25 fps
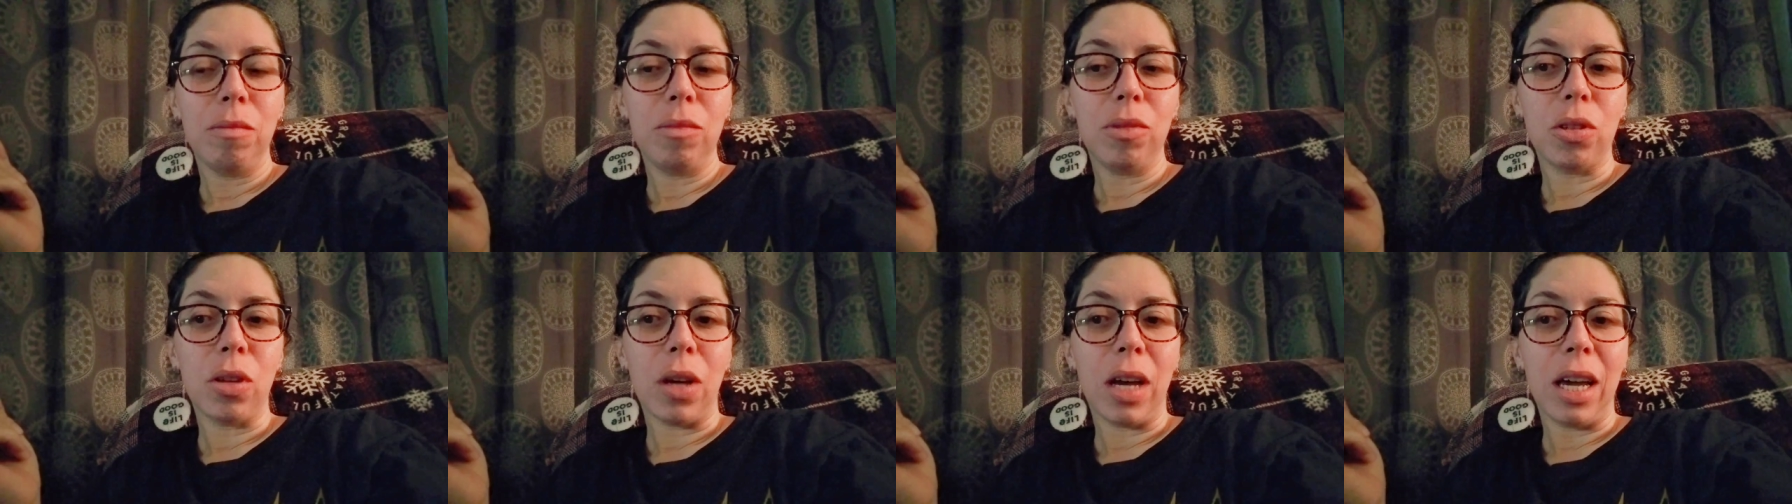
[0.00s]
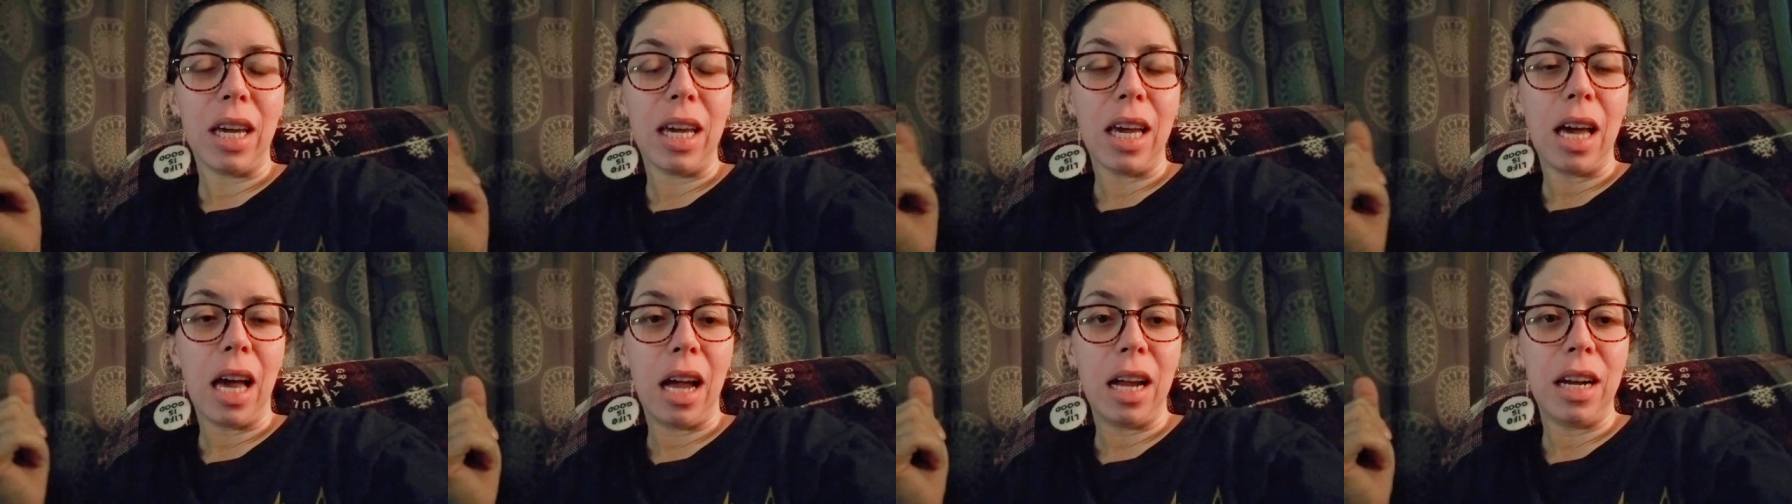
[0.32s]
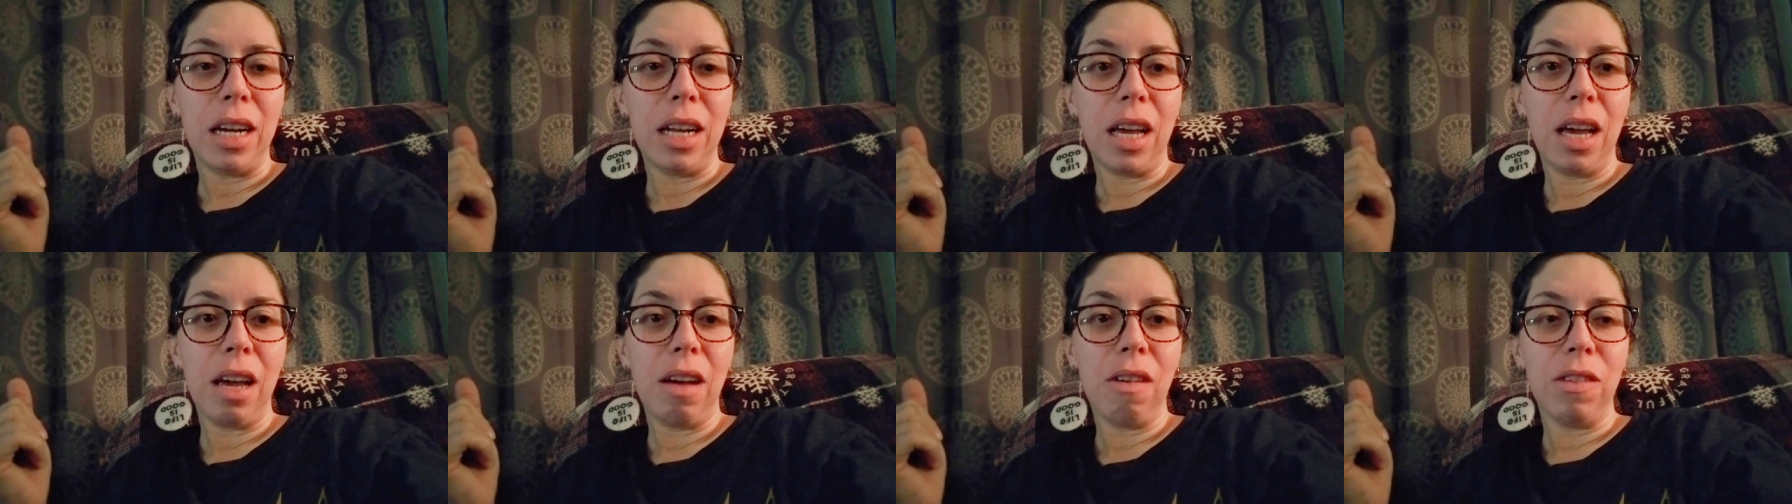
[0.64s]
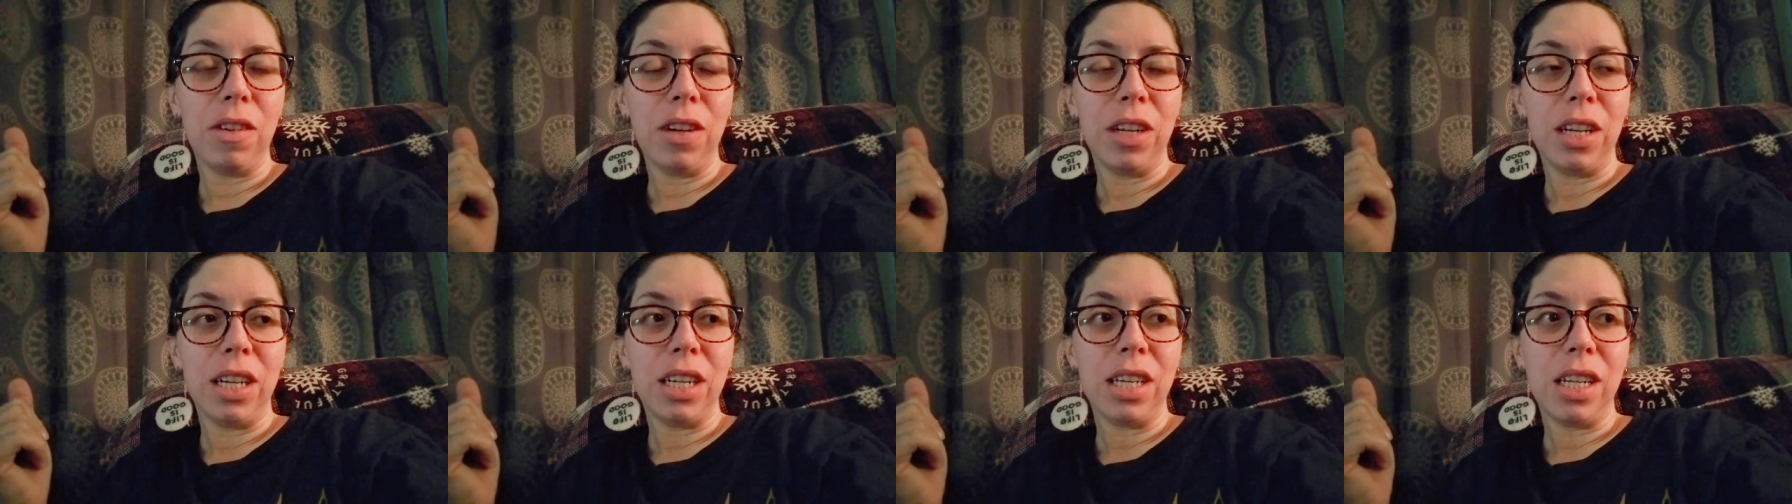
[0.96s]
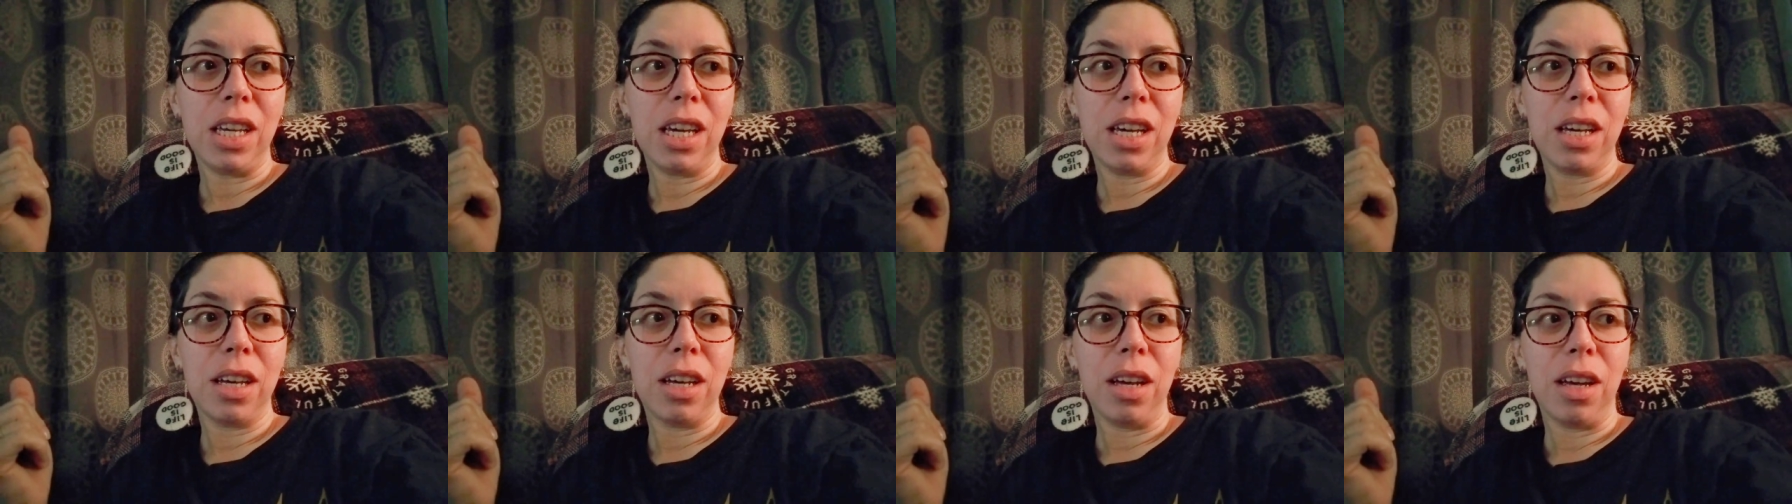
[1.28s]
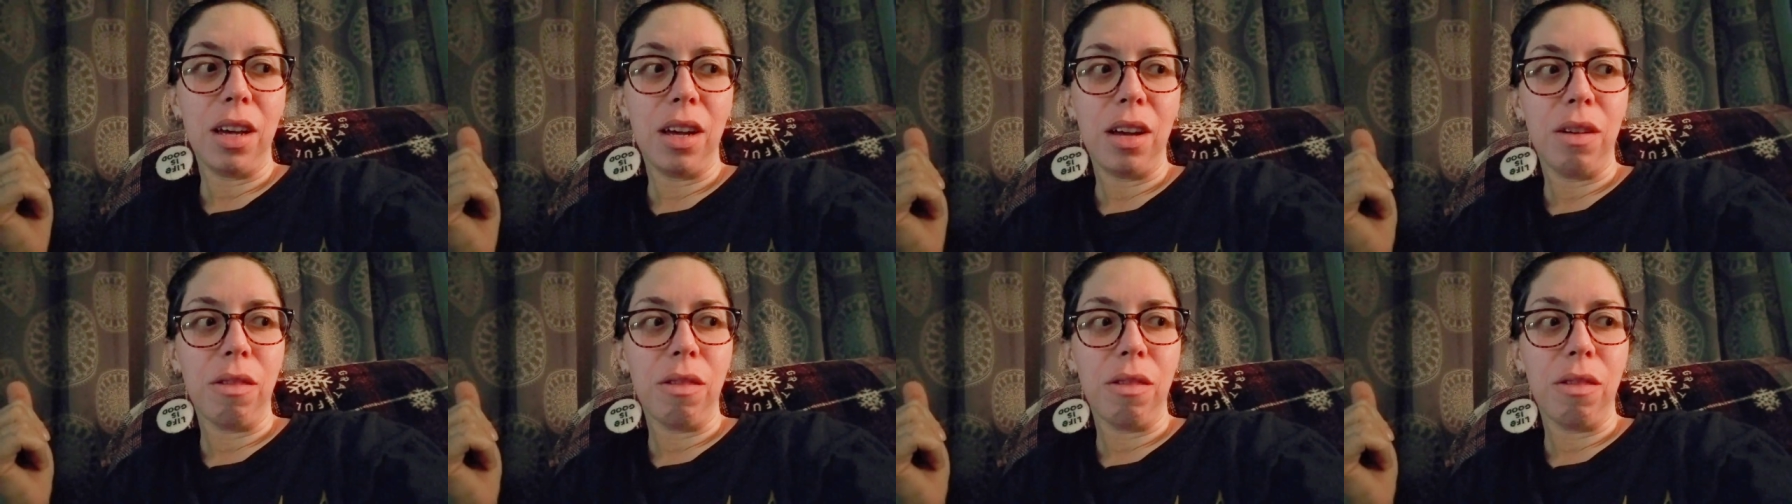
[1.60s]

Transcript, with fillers: So I kind of have an idea